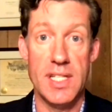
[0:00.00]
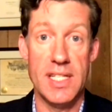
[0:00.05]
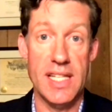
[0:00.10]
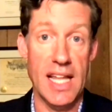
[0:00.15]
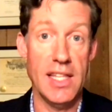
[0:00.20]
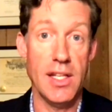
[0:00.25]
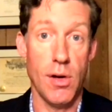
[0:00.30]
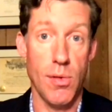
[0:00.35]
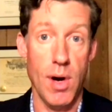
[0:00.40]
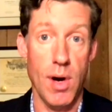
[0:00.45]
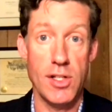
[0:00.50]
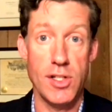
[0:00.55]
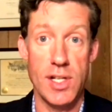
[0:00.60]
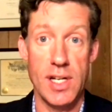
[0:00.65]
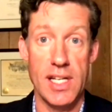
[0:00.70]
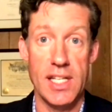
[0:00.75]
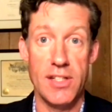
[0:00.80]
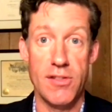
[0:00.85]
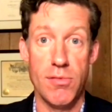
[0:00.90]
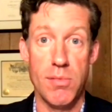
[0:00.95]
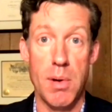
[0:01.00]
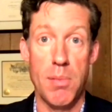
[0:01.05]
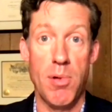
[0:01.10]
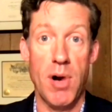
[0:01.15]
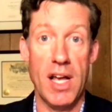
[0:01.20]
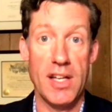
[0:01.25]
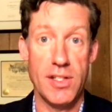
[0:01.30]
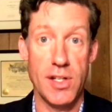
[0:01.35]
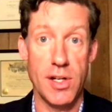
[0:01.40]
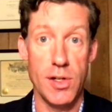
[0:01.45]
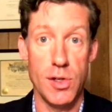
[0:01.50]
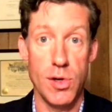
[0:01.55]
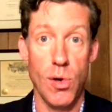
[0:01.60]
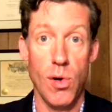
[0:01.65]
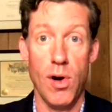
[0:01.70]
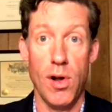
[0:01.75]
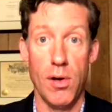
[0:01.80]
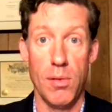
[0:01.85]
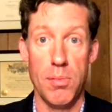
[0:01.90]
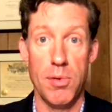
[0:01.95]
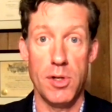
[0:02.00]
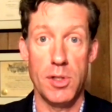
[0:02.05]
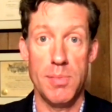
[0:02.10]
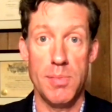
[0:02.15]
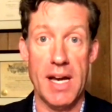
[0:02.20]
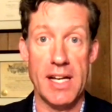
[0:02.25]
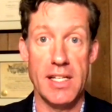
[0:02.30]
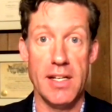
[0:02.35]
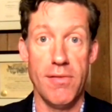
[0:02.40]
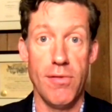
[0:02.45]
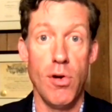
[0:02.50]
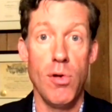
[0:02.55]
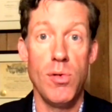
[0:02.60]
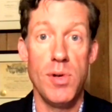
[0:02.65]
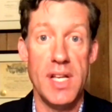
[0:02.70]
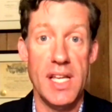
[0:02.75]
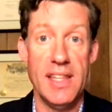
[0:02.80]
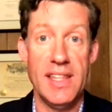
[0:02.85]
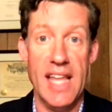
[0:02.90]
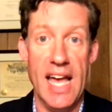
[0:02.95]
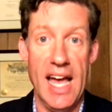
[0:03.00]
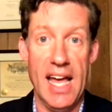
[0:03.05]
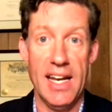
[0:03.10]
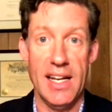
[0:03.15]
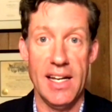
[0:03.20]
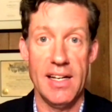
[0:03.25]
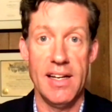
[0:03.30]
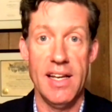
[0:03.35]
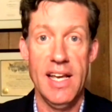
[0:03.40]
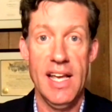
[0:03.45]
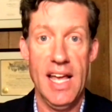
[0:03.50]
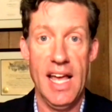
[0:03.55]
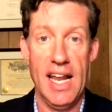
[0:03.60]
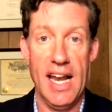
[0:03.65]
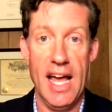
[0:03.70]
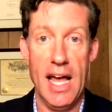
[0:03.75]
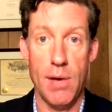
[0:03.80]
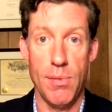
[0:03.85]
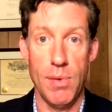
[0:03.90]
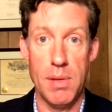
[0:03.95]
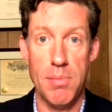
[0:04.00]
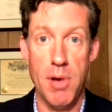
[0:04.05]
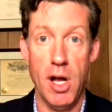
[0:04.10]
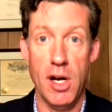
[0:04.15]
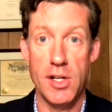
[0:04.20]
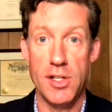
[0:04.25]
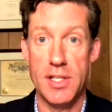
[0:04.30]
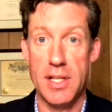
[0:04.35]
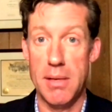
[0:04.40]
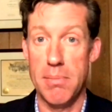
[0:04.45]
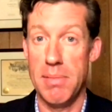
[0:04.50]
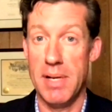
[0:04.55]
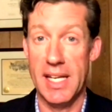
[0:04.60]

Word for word: And then the question is from a prosecutorial perspective, who did that and, and how do we punish them?